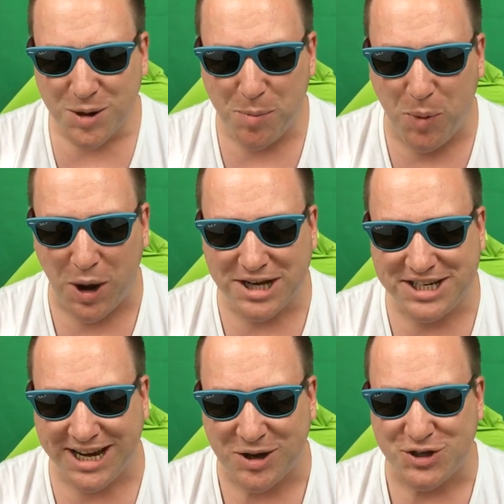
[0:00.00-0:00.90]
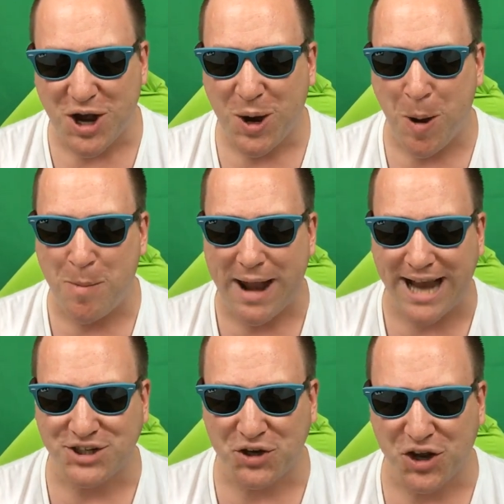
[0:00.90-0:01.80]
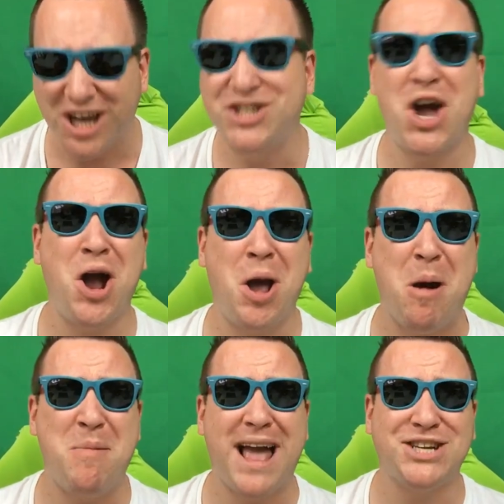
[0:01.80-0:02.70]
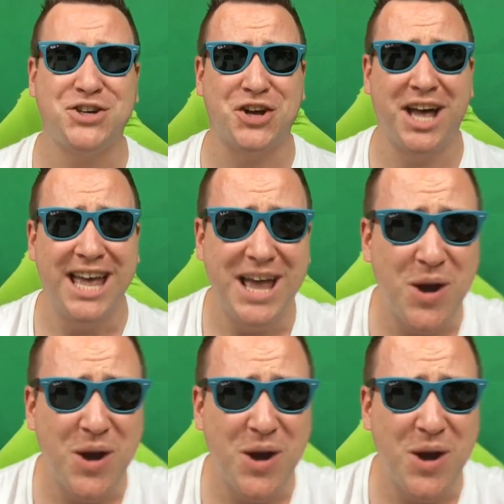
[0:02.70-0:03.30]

polishing, charcoal and black sugar. Charcoal and black sugar.